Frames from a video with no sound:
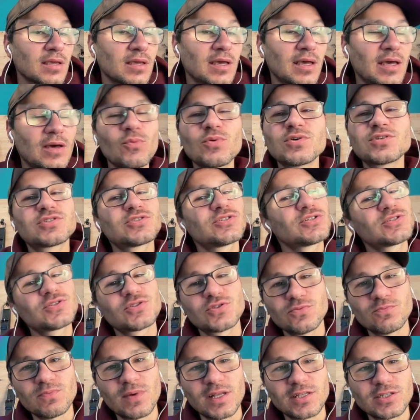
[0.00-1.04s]
It was just
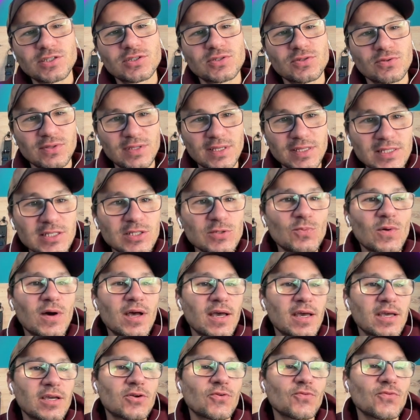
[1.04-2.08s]
too much. So this is why
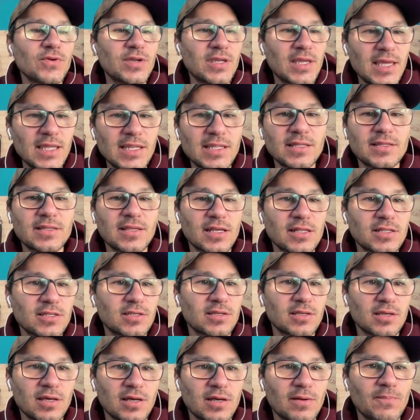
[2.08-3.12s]
I created that.